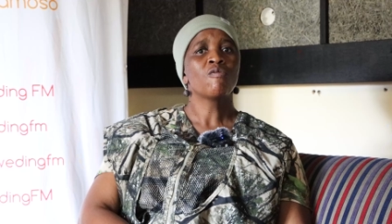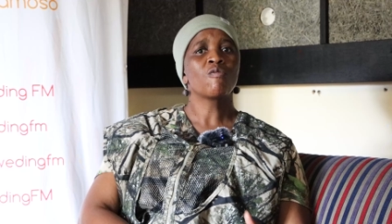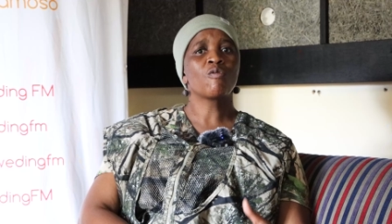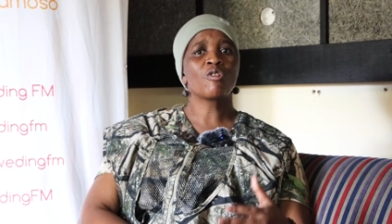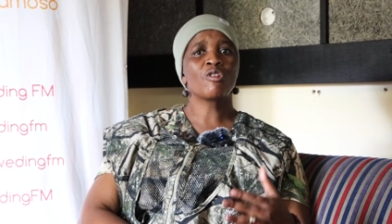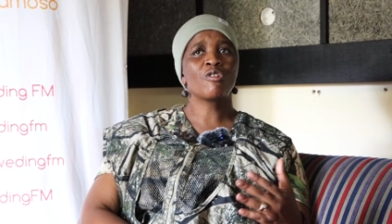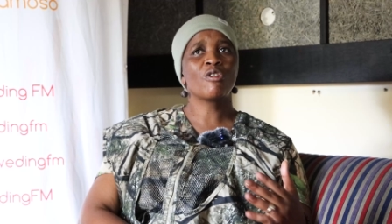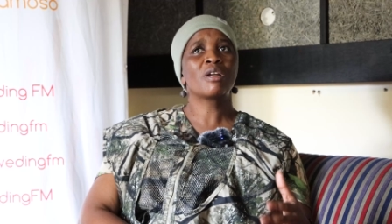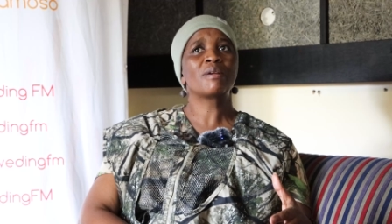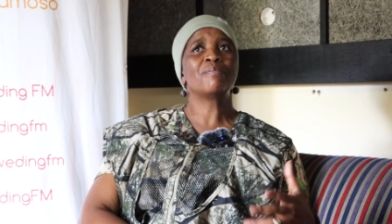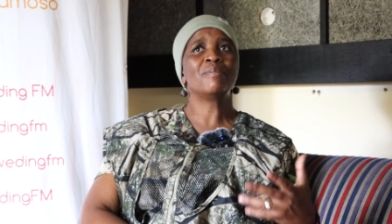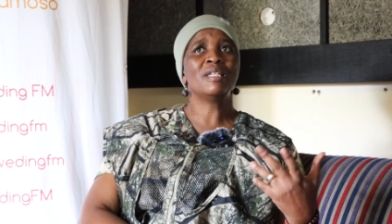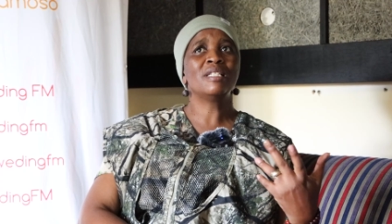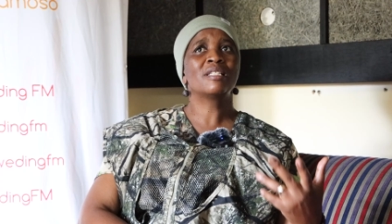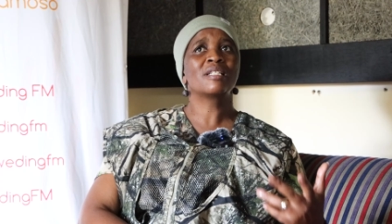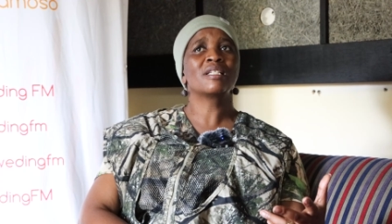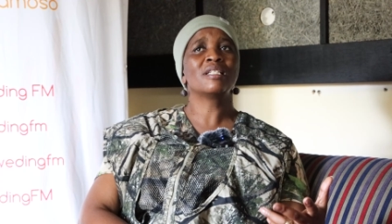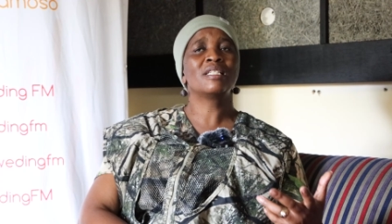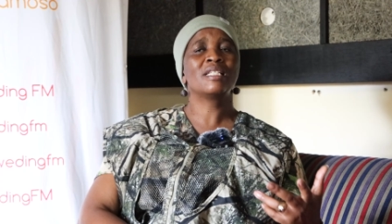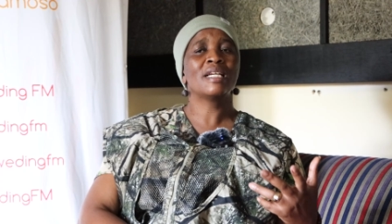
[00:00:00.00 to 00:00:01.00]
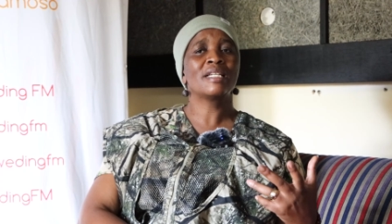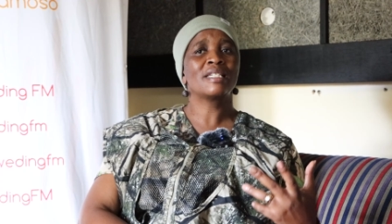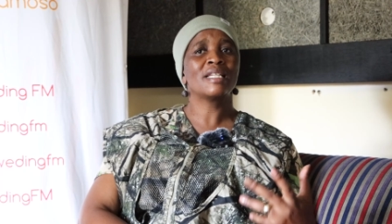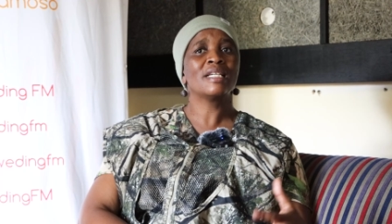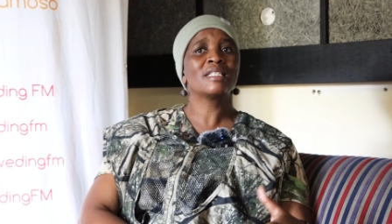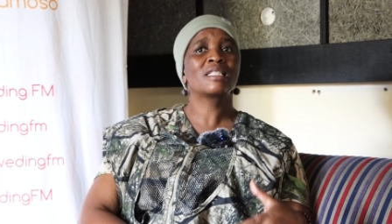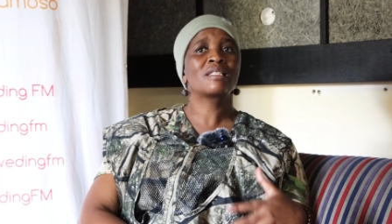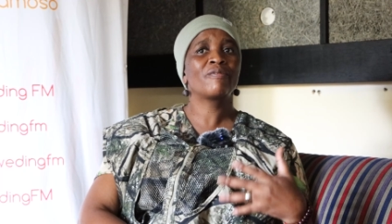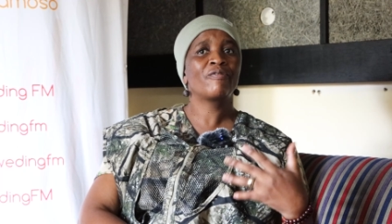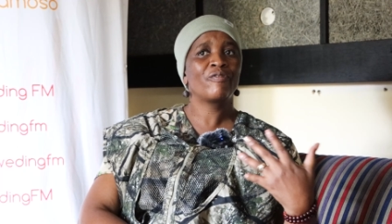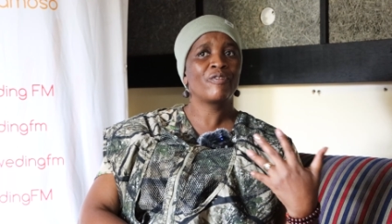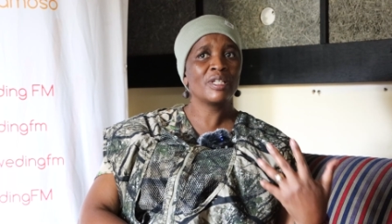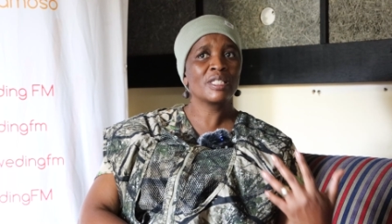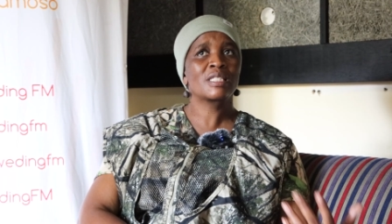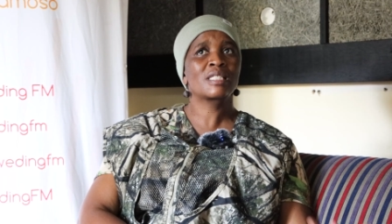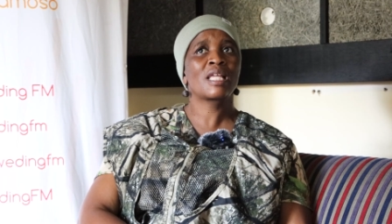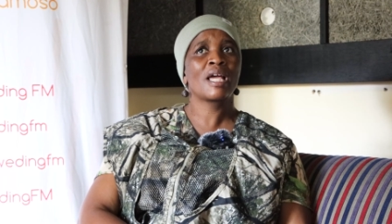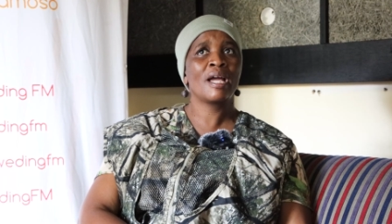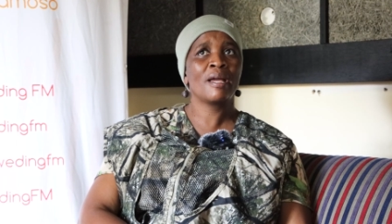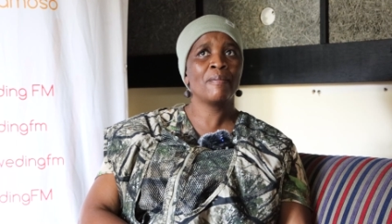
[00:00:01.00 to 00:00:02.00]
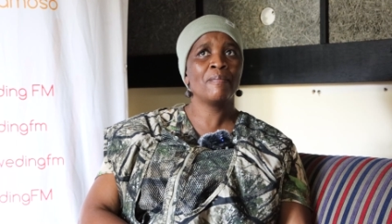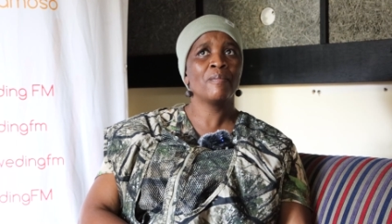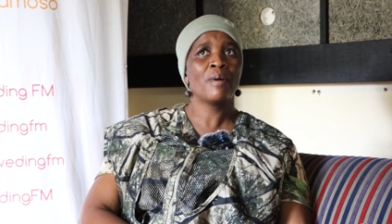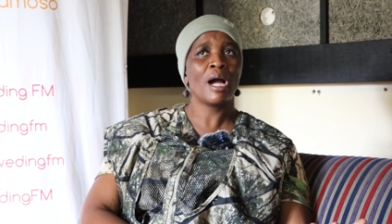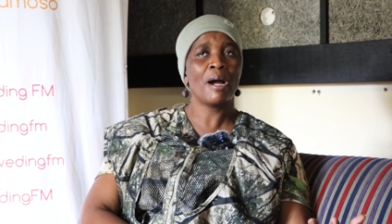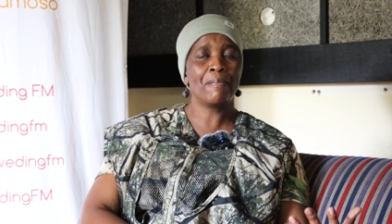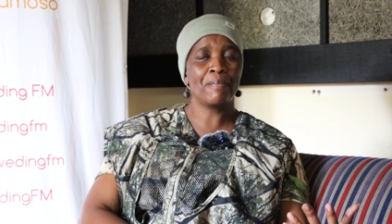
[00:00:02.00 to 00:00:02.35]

will not be treated as first-time